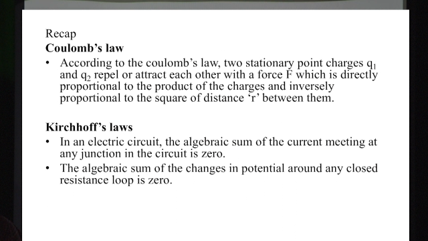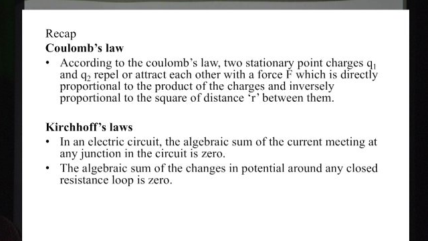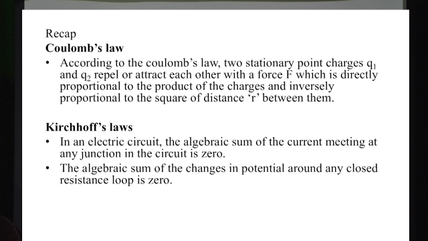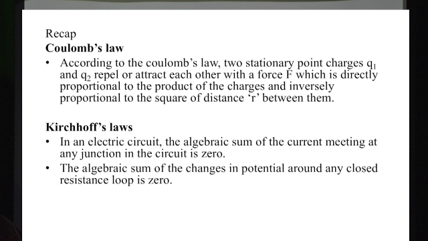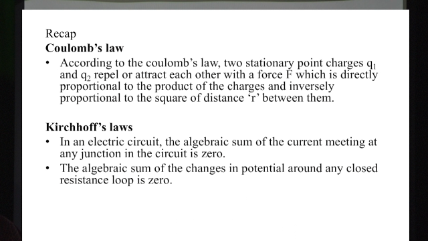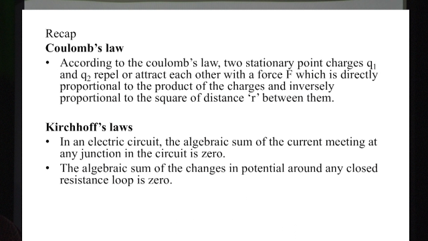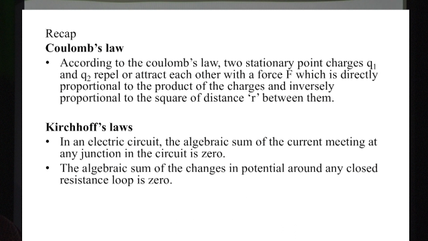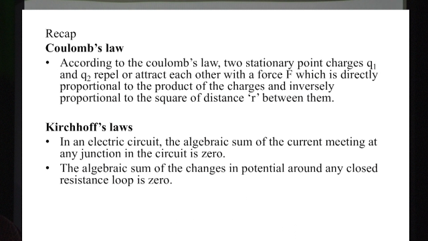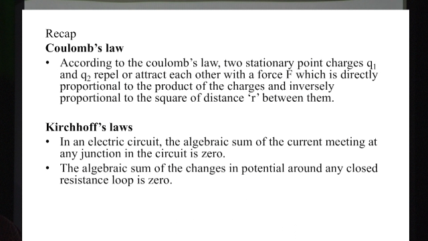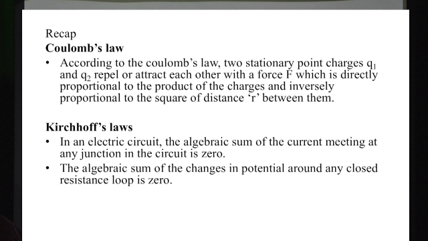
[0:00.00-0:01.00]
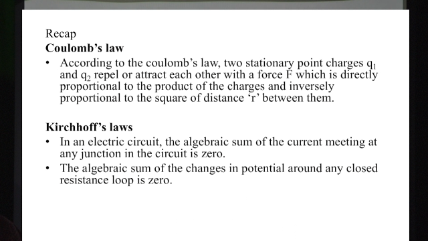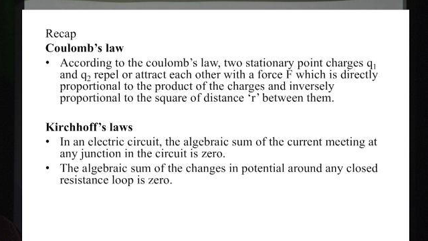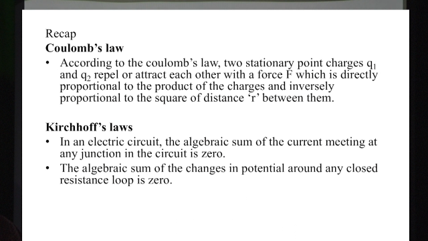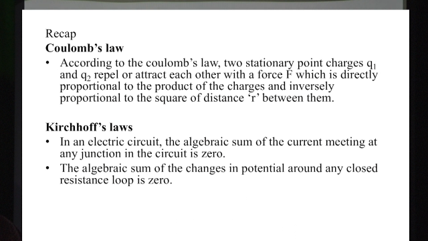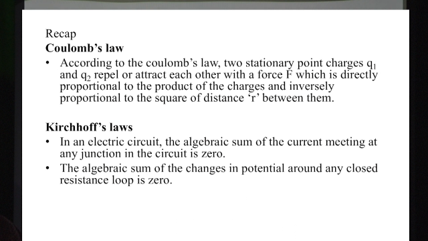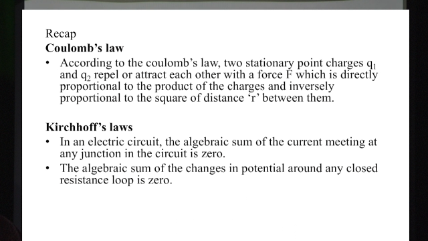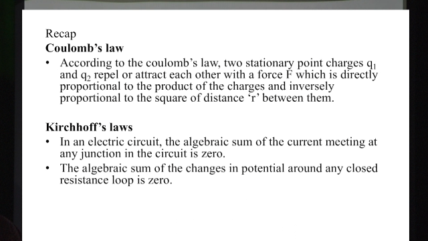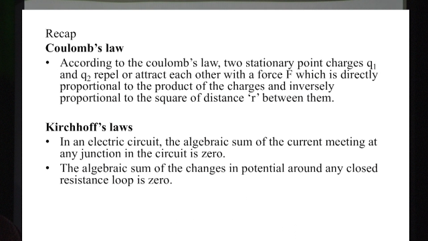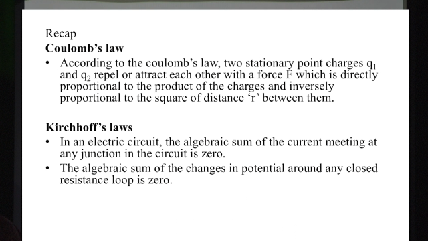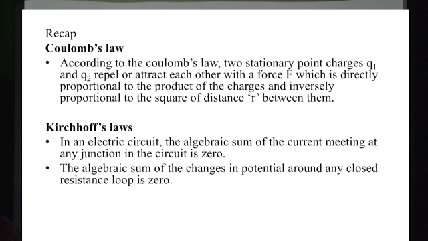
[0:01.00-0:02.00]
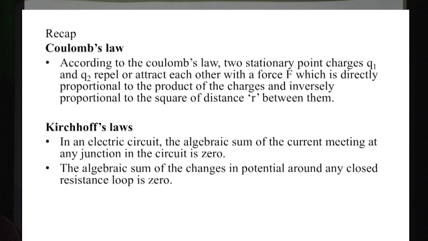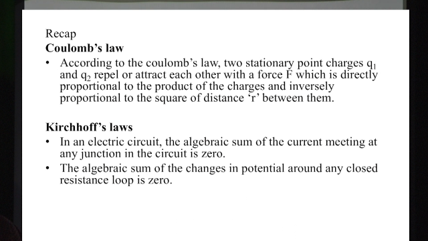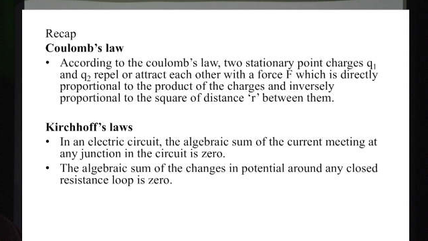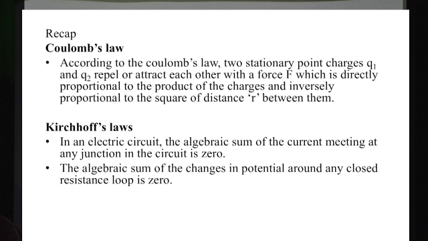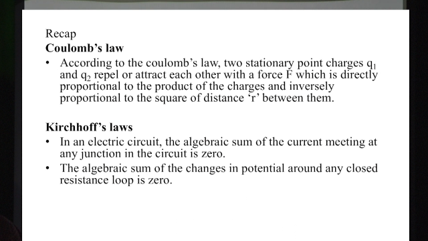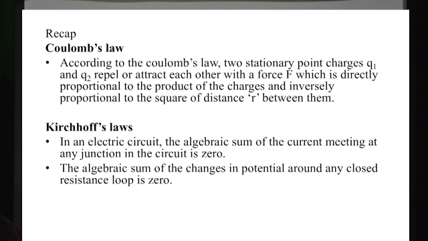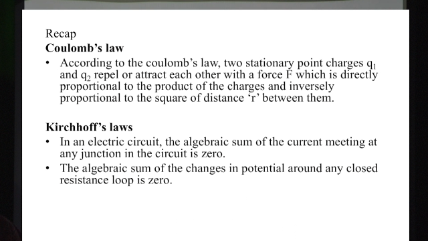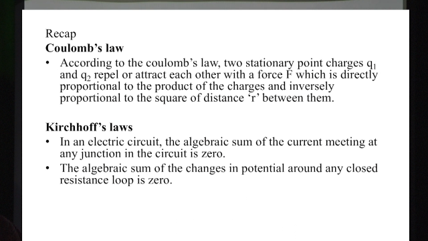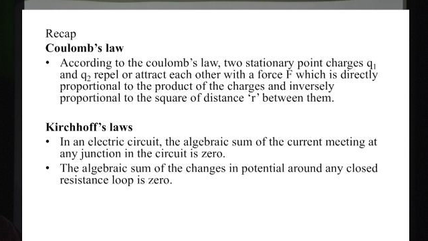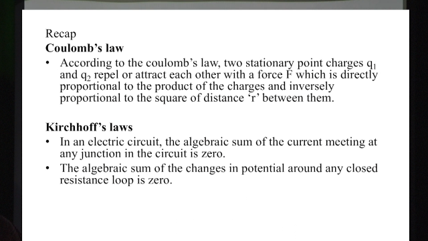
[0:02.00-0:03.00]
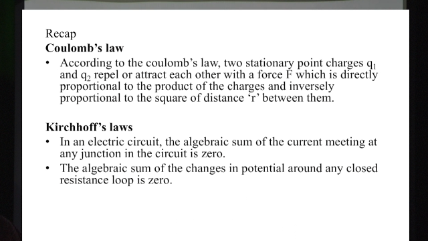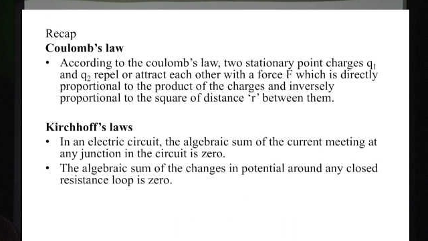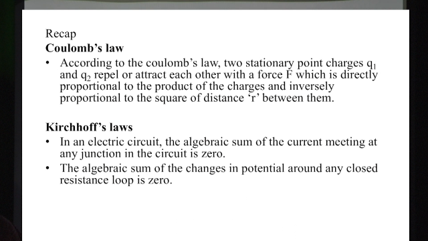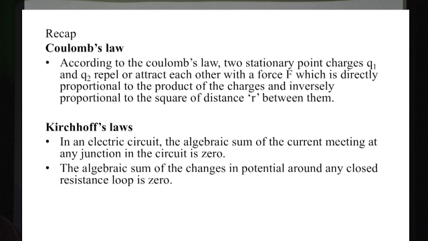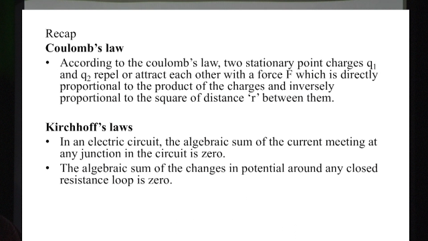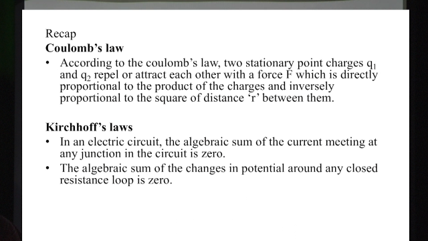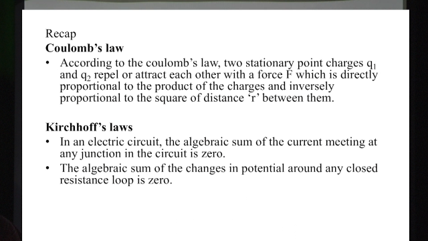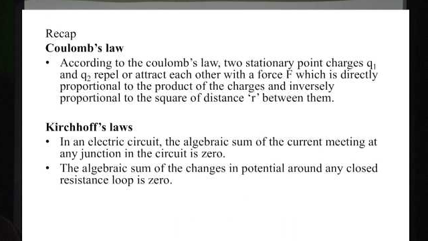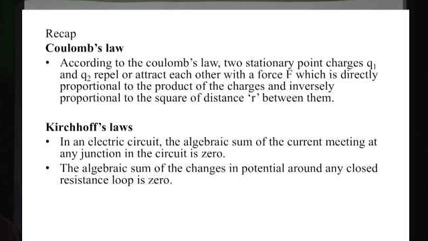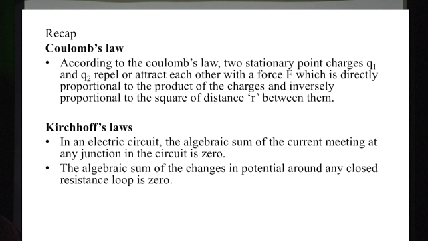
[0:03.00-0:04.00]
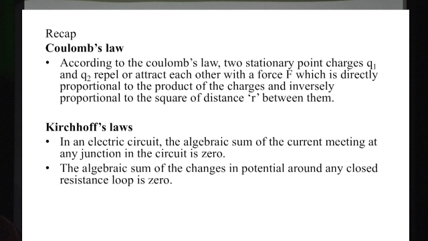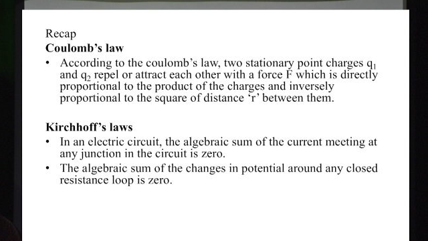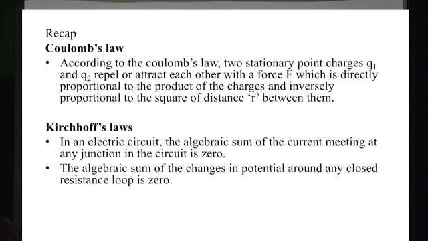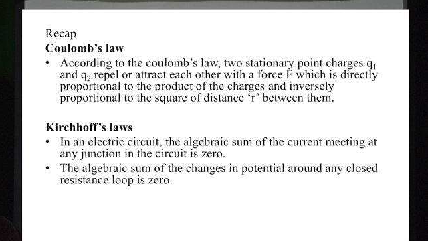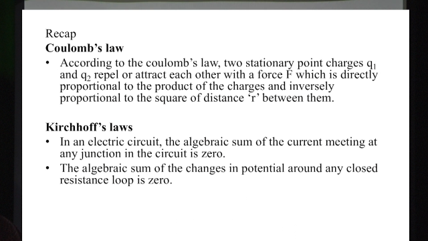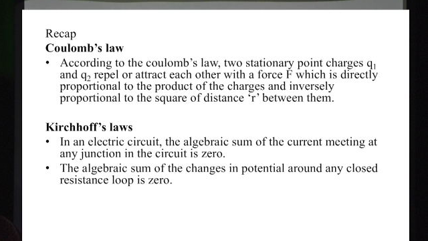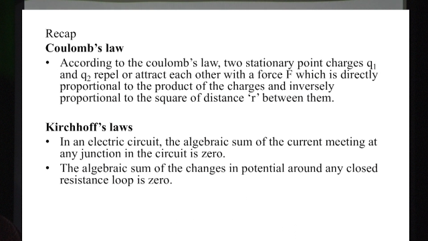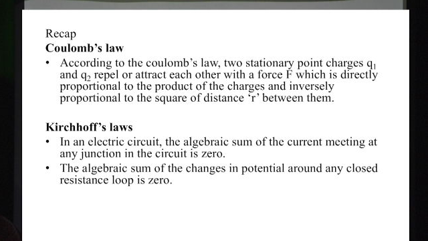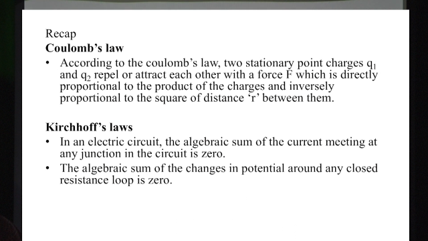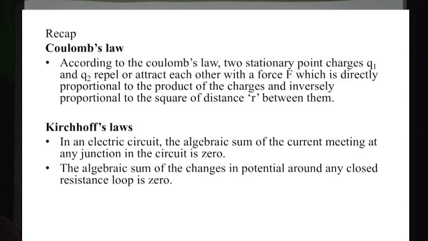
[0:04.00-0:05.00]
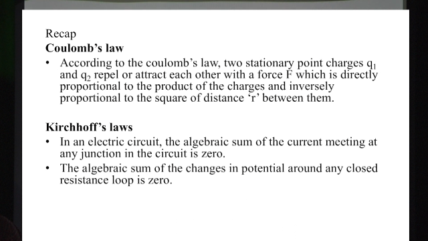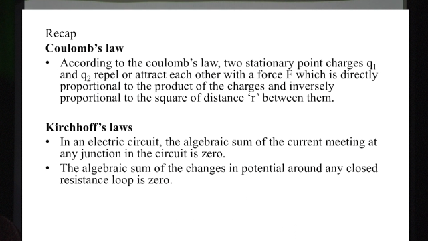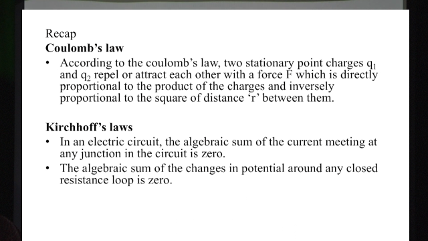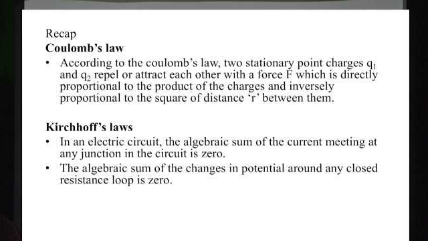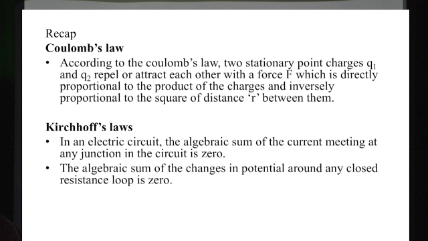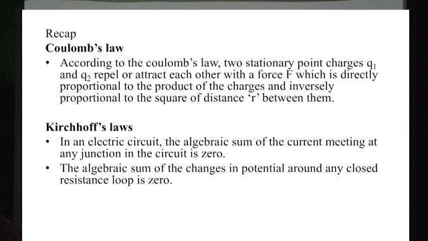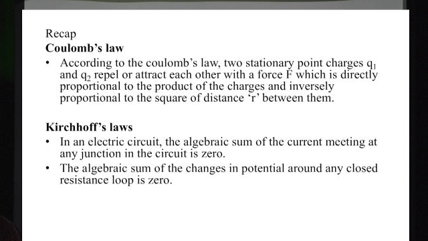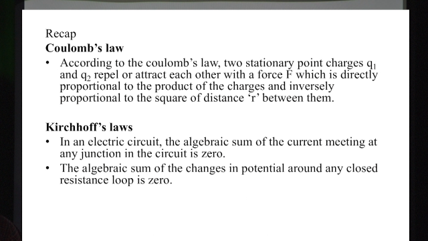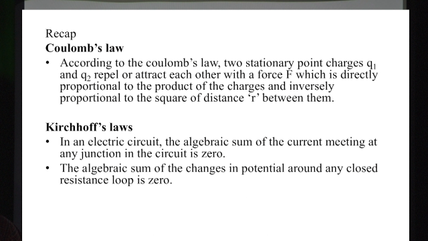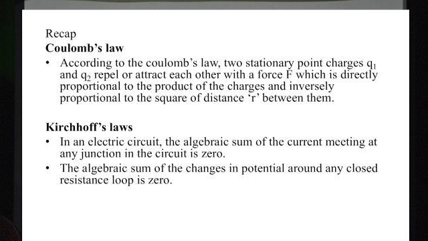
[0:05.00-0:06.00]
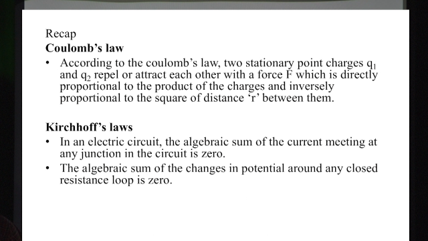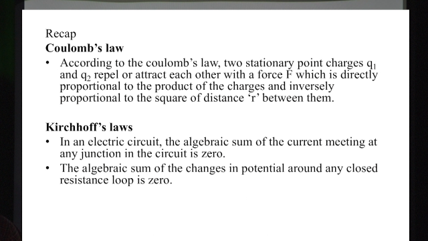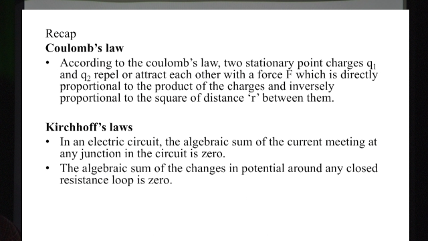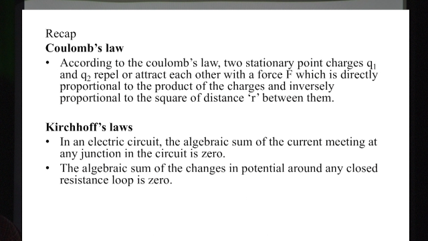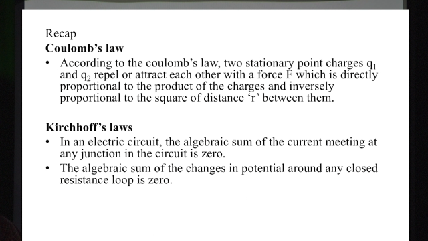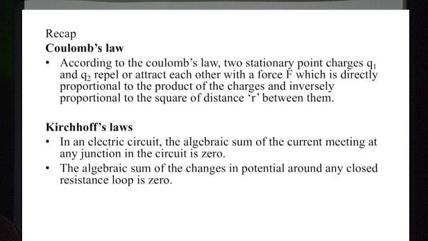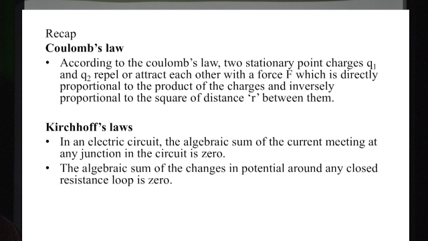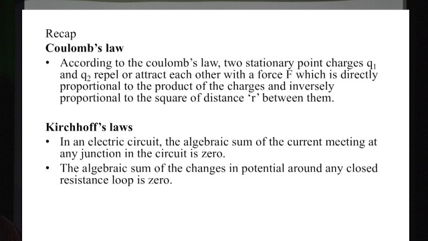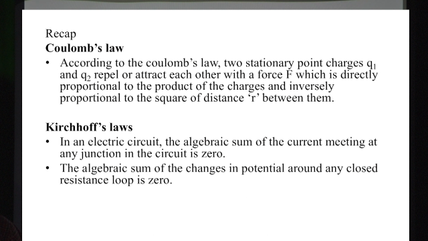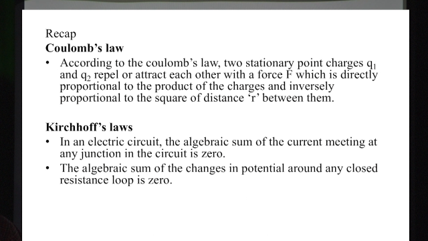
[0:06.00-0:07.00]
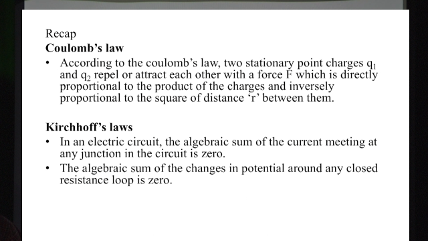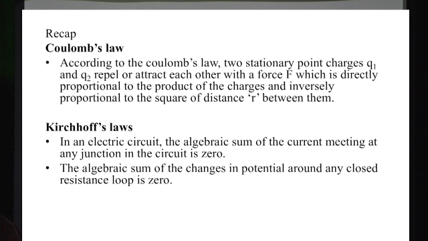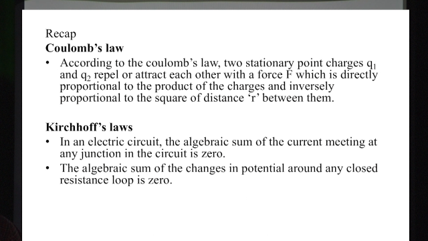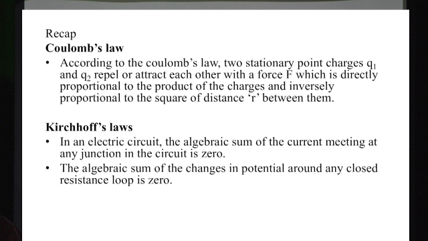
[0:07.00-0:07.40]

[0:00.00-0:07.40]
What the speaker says: [unreadable: no face in view]